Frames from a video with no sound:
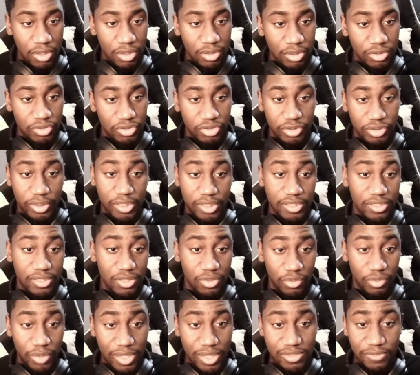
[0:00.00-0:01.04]
Journey to the
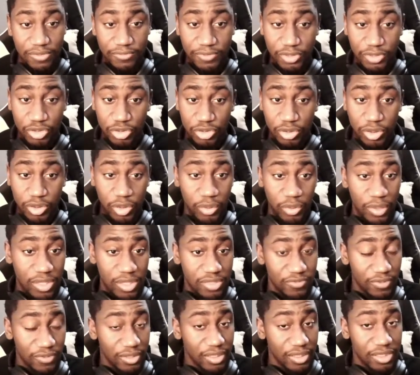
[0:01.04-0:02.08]
West official
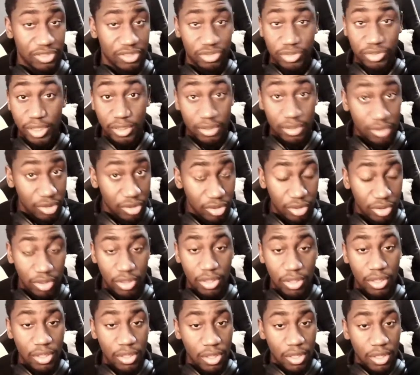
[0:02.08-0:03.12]
US release trailer.
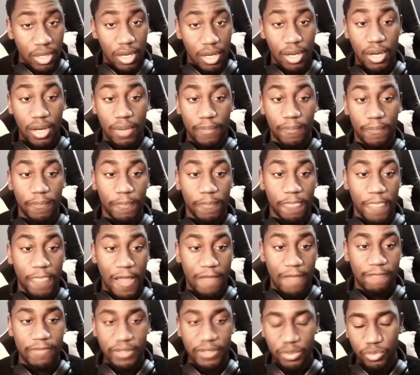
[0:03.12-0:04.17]
Um, I
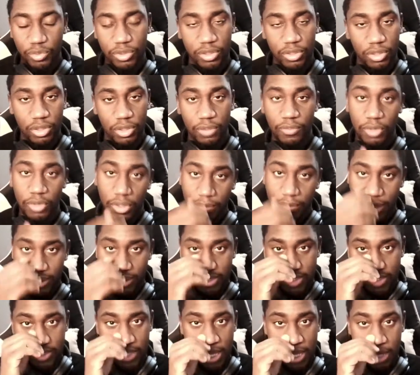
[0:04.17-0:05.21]
really want to know more about
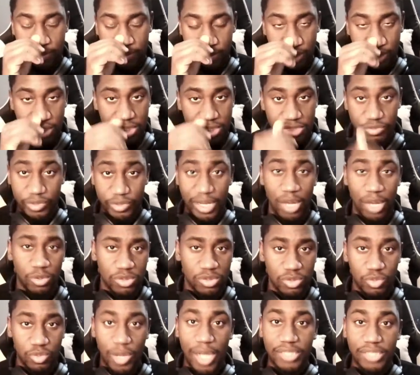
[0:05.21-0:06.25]
this game because when I
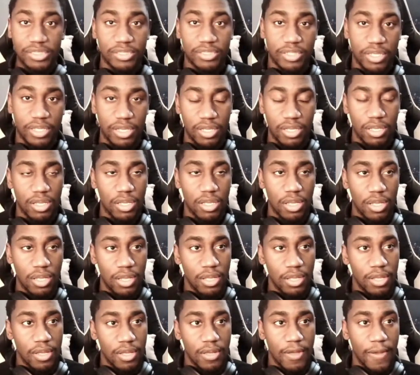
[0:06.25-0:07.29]
was watching it
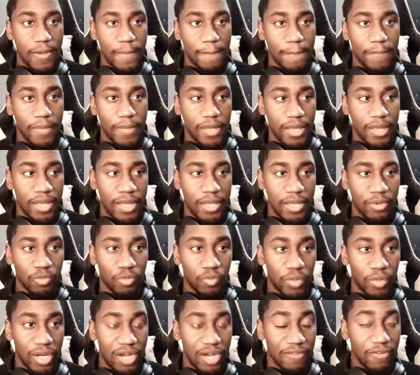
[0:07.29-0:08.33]
and
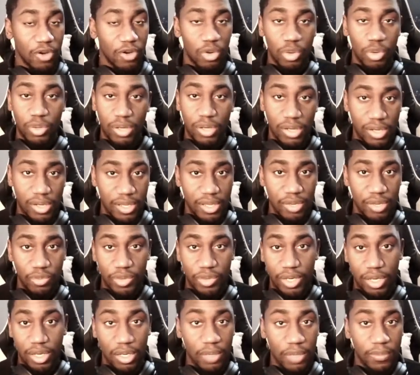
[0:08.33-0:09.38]
when I recorded it and
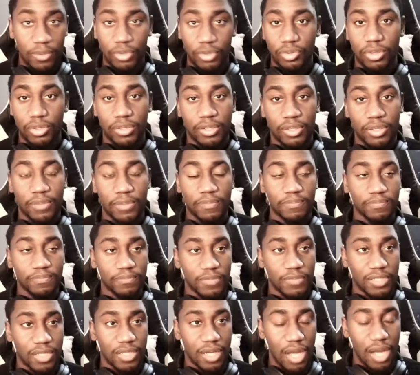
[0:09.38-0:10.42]
when I uploaded it,
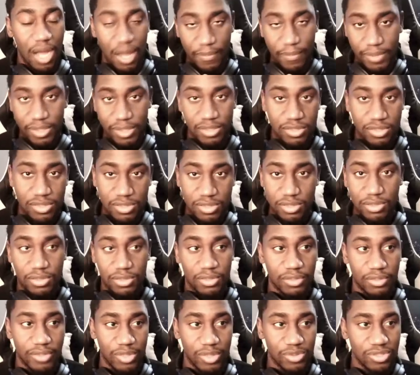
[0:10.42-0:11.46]
the comments
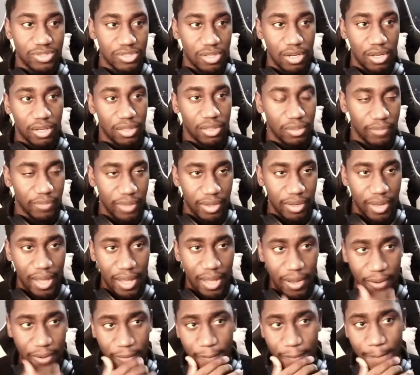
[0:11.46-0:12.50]
they was talking about
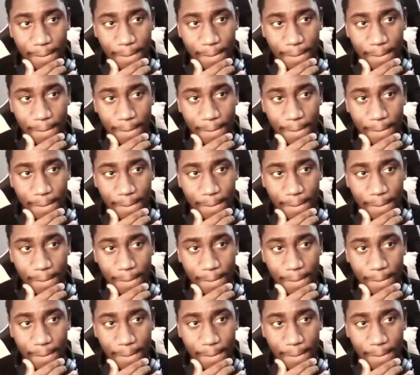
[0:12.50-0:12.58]
how